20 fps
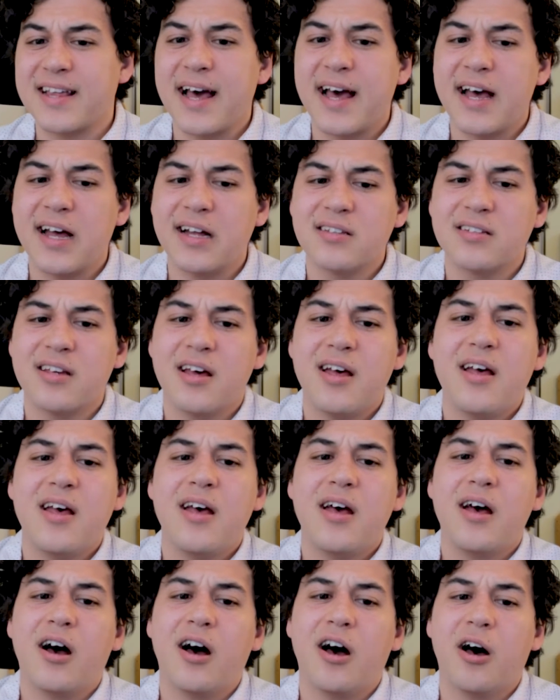that,
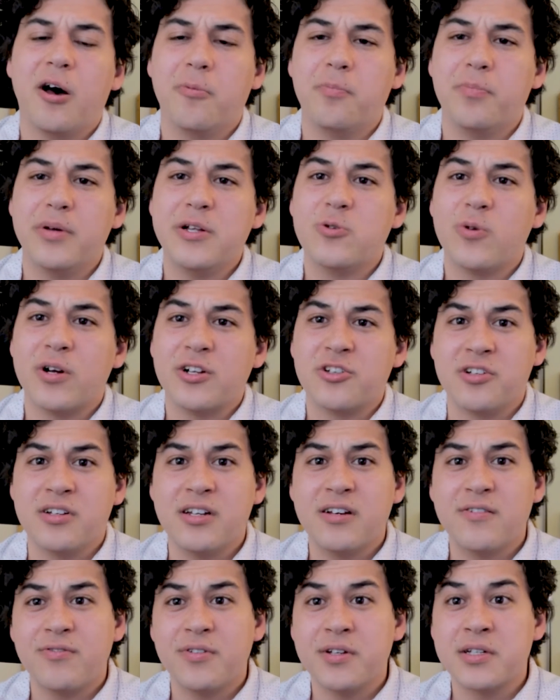binge watching
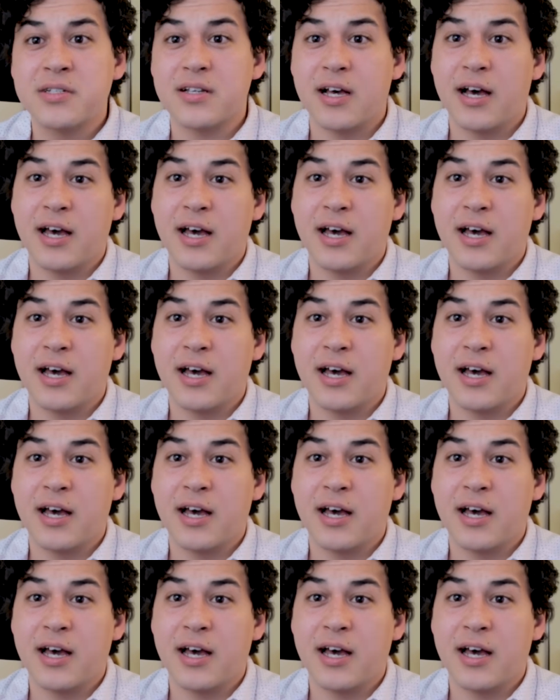Netflix.